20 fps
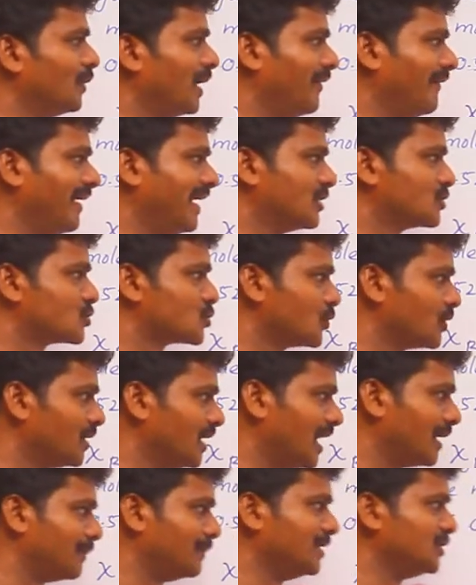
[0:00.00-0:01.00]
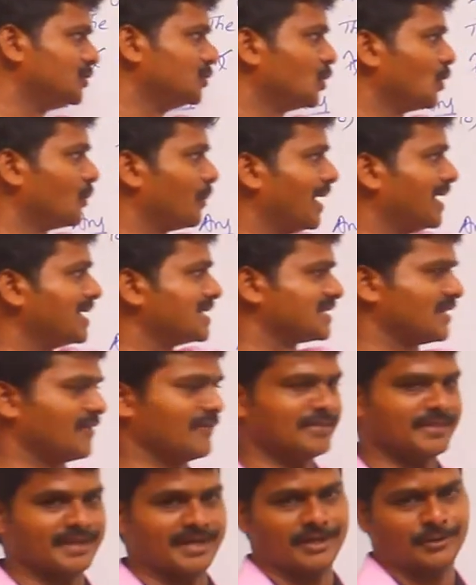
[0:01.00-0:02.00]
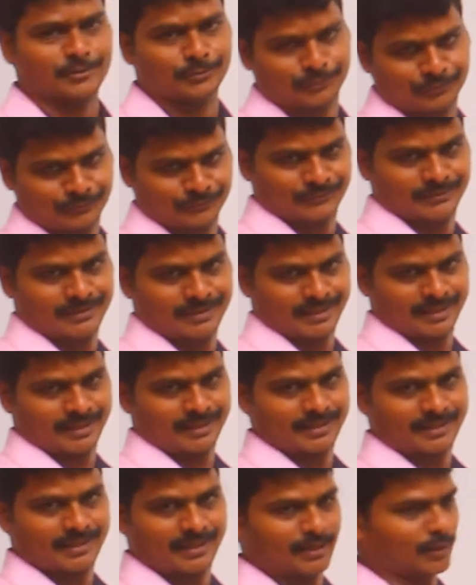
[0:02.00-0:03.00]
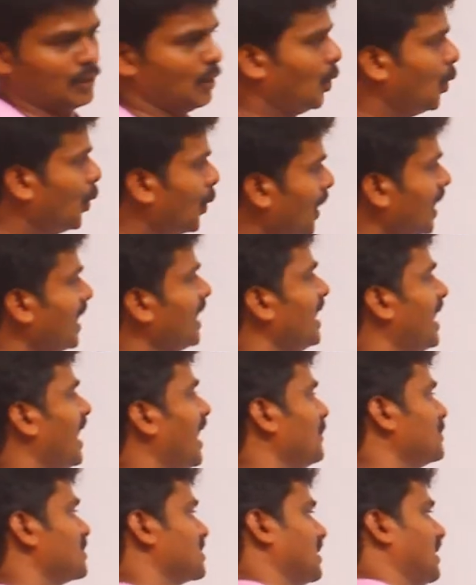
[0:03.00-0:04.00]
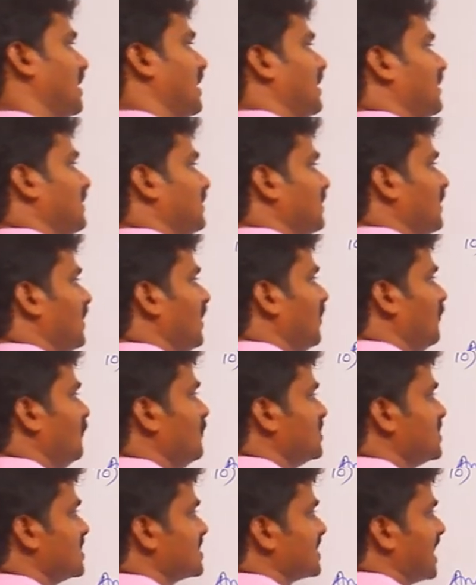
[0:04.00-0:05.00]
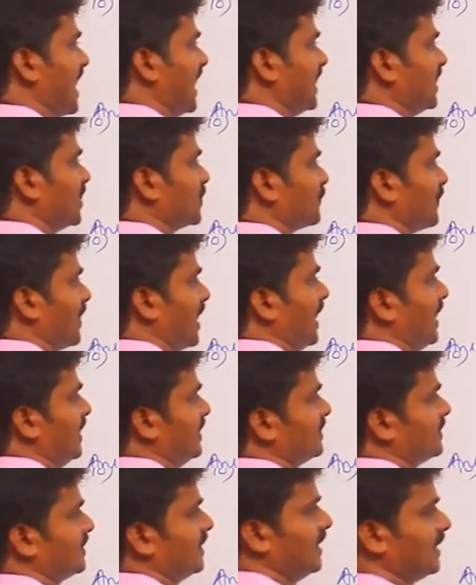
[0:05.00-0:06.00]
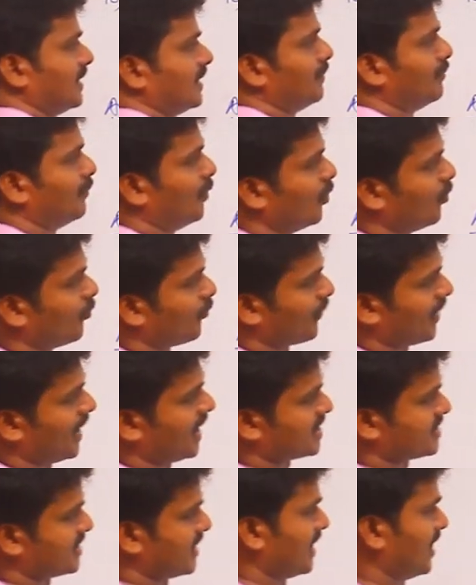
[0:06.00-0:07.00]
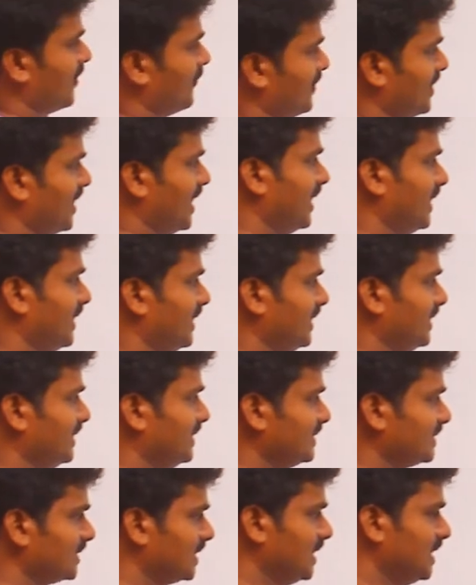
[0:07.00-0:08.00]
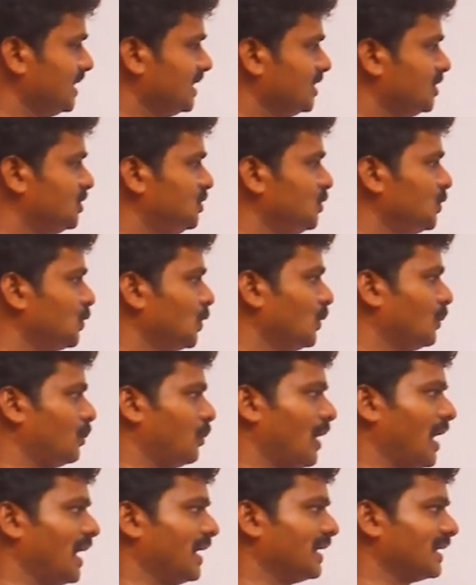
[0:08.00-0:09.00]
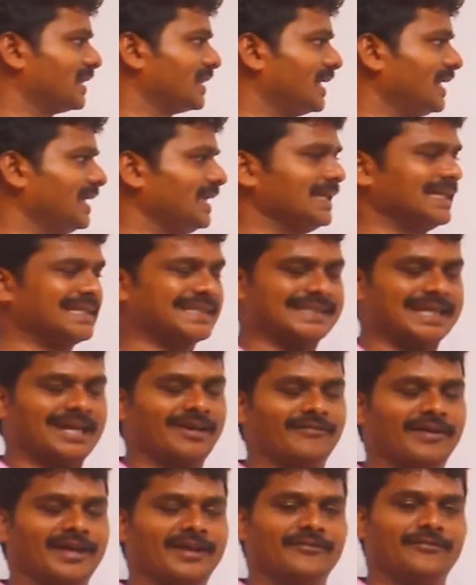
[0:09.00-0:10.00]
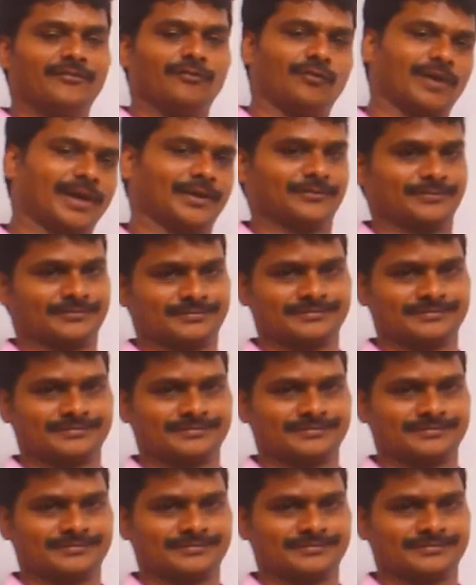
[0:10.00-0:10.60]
and should not be 0.732. The only option which satisfies the mole fraction of A is 0.375.